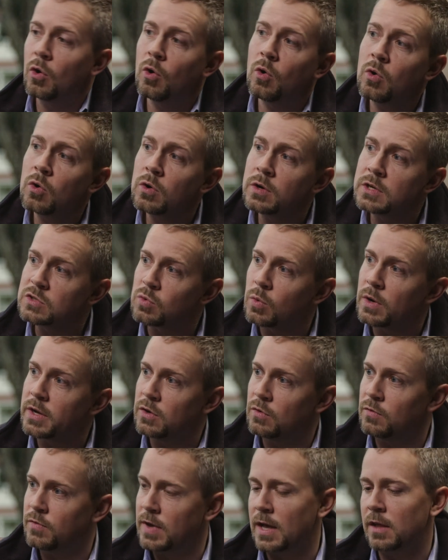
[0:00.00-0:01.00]
Or is
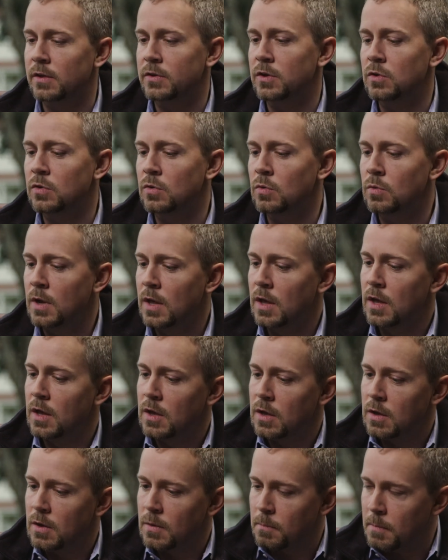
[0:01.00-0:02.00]
what you value
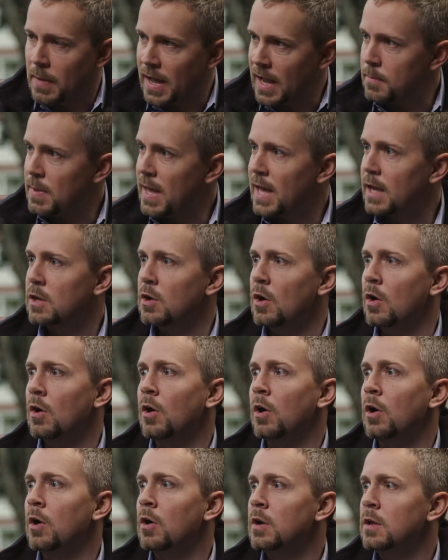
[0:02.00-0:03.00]
my
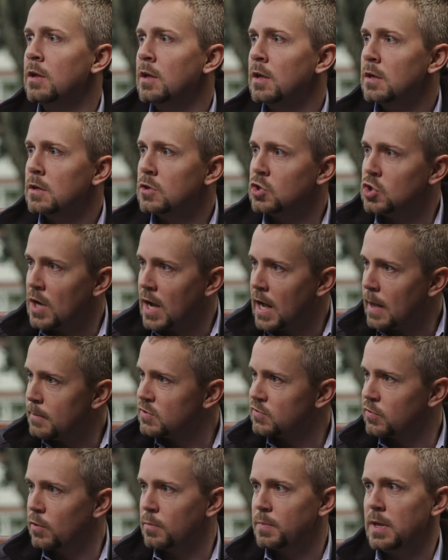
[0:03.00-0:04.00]
backyard,
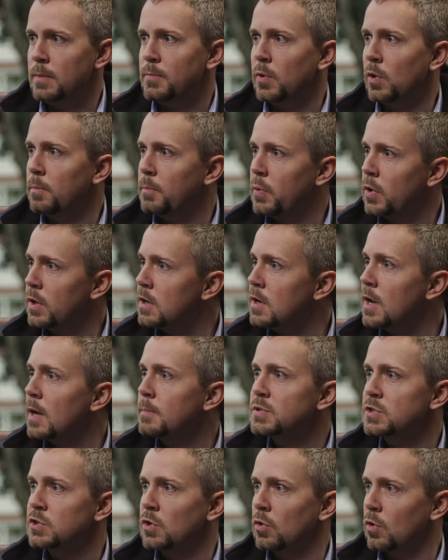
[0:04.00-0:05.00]
jobs for people putting
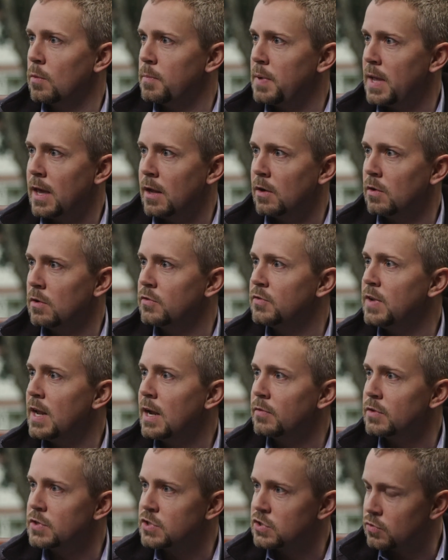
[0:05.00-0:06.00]
up solar panels
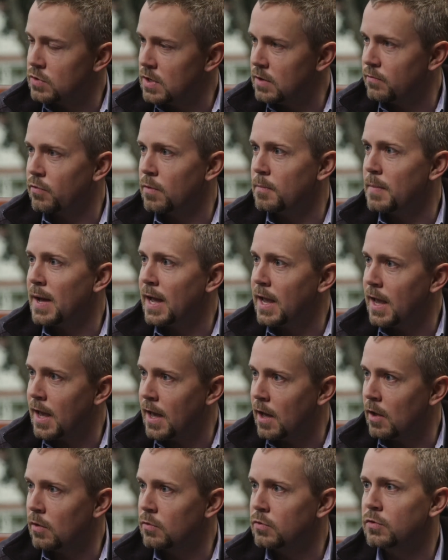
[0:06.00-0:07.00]
down the street from my
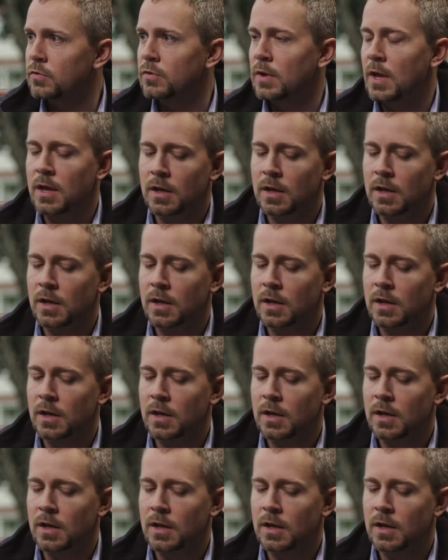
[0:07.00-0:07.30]
house,